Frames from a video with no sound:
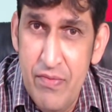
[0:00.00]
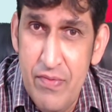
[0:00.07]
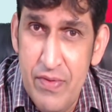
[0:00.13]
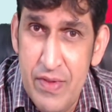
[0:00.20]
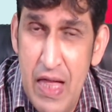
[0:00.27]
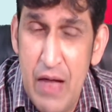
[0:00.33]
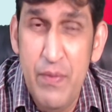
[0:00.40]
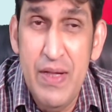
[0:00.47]

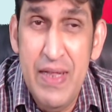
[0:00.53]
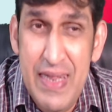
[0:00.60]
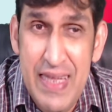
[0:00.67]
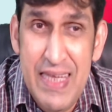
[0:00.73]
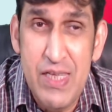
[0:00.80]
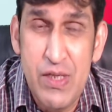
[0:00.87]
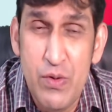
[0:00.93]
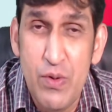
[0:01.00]
that will
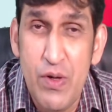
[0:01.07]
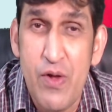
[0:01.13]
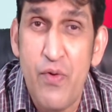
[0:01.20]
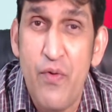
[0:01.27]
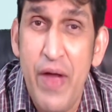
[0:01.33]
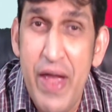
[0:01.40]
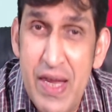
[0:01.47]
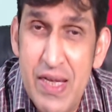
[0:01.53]
lead to
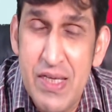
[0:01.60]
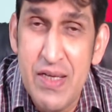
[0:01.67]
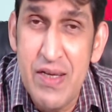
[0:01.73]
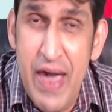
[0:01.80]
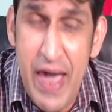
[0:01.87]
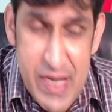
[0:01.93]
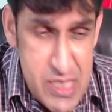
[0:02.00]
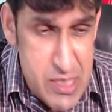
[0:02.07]
greater
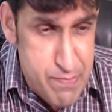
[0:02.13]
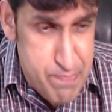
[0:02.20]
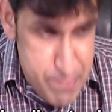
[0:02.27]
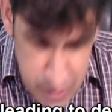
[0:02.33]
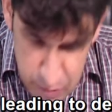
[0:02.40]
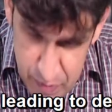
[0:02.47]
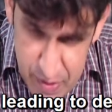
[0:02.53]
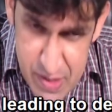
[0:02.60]

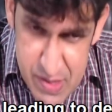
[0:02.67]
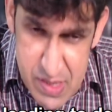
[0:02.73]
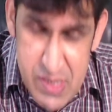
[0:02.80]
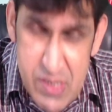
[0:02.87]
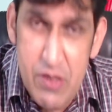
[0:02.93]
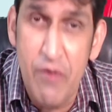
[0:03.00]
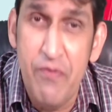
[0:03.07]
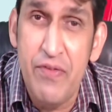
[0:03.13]

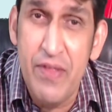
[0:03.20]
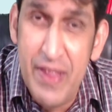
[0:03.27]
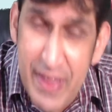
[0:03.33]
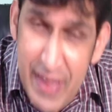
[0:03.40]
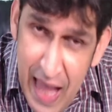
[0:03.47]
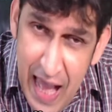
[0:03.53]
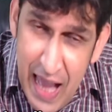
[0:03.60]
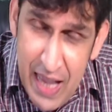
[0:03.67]
experiences of
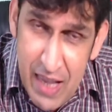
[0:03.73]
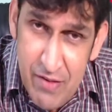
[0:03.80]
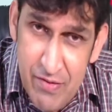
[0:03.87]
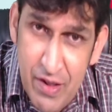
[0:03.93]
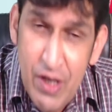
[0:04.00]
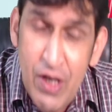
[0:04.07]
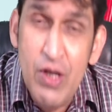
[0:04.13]
life